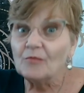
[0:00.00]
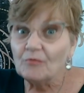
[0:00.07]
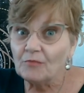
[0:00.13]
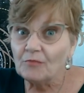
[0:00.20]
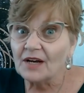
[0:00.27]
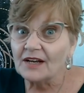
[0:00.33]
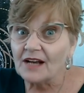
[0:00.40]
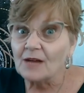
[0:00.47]

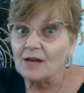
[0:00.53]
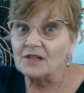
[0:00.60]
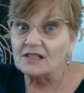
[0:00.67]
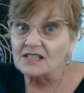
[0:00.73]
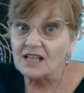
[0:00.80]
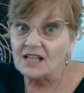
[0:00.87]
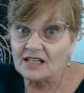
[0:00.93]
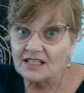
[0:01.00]
but I'm going to
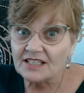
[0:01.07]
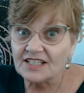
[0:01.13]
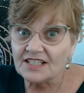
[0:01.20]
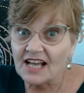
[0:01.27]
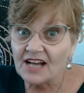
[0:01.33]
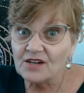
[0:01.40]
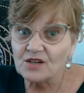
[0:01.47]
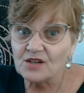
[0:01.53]
tell you,
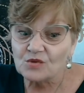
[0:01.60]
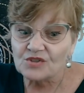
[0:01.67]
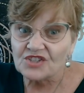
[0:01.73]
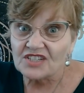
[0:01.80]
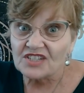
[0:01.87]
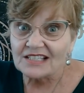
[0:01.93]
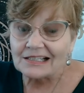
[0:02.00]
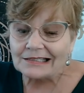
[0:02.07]
Saturn will
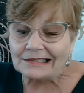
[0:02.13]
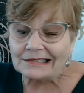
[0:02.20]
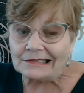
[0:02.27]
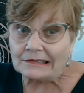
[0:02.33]
just